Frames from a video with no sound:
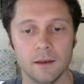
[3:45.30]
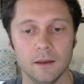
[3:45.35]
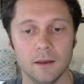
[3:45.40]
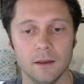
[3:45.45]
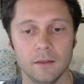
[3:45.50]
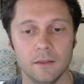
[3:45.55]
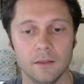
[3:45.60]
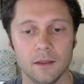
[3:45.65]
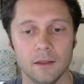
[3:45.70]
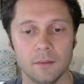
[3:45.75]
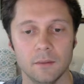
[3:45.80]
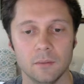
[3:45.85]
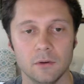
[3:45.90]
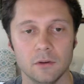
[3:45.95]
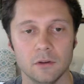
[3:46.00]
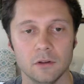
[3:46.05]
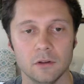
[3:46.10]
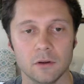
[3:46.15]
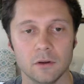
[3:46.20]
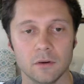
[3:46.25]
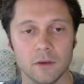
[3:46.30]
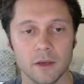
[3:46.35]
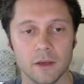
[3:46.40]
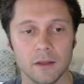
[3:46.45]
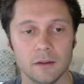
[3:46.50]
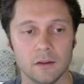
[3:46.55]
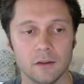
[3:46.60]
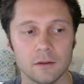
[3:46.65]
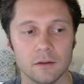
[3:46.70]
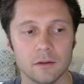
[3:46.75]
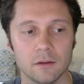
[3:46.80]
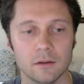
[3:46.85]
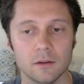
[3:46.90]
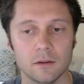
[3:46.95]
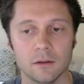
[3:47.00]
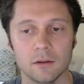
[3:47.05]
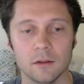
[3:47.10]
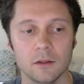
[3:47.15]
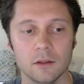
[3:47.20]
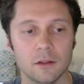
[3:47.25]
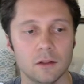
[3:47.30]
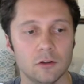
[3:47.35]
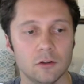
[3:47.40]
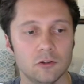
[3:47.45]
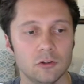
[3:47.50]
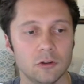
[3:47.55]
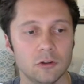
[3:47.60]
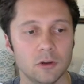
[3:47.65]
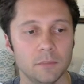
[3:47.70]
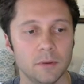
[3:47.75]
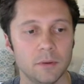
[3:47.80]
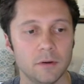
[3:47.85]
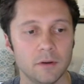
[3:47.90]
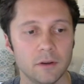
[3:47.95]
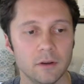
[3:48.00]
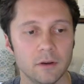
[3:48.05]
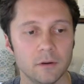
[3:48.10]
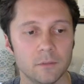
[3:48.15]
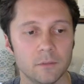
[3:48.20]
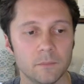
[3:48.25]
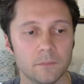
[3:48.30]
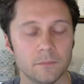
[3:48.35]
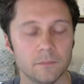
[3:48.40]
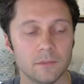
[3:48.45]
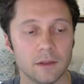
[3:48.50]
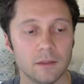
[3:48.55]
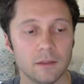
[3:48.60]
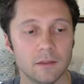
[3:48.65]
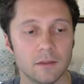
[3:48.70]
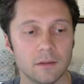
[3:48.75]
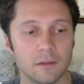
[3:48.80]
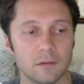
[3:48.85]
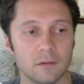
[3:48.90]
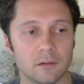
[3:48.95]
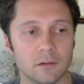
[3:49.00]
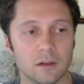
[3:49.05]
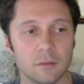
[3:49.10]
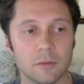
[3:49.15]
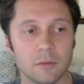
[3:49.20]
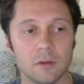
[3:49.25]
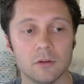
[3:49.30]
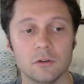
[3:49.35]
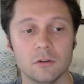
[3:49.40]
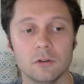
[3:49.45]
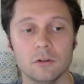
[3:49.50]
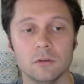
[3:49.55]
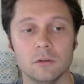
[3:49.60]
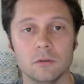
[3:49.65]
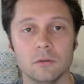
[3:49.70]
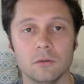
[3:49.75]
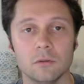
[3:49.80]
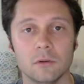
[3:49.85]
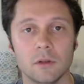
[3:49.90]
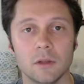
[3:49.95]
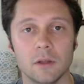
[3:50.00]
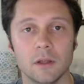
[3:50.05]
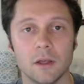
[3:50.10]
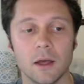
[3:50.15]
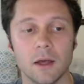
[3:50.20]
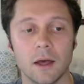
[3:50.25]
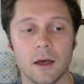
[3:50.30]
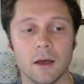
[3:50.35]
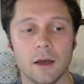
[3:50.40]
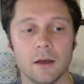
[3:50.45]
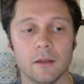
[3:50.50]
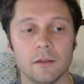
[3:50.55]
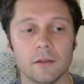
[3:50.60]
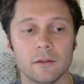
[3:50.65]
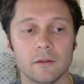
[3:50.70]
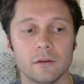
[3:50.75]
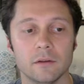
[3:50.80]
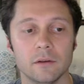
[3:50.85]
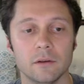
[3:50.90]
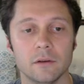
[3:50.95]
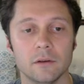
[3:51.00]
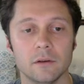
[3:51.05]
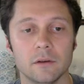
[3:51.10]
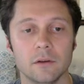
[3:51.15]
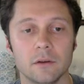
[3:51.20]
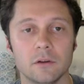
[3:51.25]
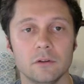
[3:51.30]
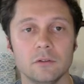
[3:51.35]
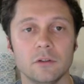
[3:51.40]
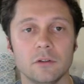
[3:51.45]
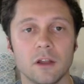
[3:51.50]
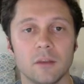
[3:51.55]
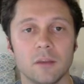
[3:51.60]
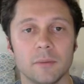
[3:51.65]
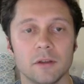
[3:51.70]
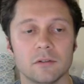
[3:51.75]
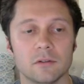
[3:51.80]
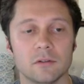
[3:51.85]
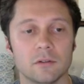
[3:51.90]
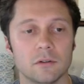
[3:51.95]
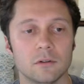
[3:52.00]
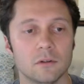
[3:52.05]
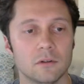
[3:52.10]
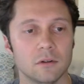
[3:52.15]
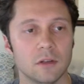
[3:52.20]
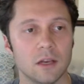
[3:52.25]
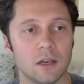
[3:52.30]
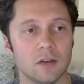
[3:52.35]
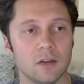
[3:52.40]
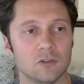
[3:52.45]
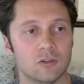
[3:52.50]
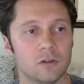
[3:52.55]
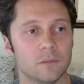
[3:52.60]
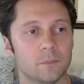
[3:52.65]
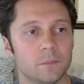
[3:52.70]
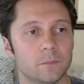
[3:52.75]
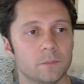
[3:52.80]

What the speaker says: And then when you click OK, it should appear right here. And then this is going to be your new database connection.